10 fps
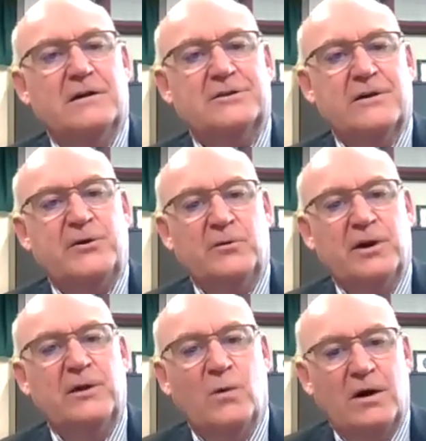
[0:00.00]
So if you
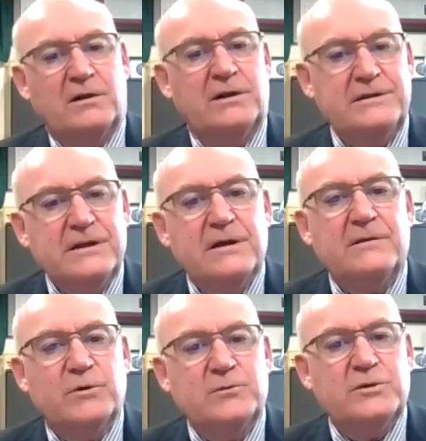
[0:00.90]
really want clean
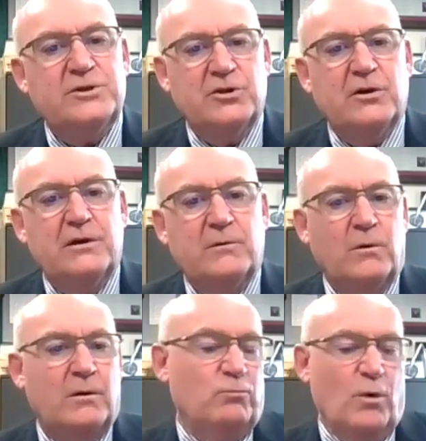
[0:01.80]
teeth, which we should,
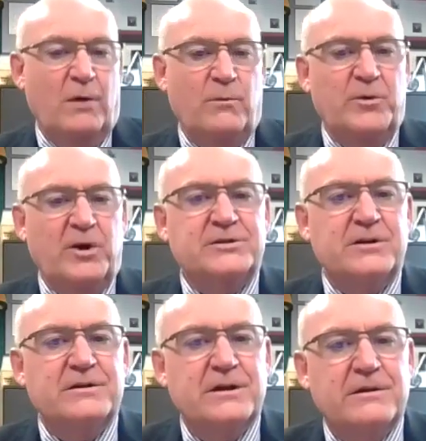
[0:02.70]
or why are we brushing
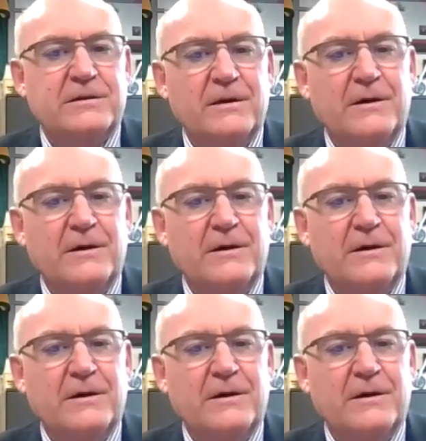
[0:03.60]
our teeth?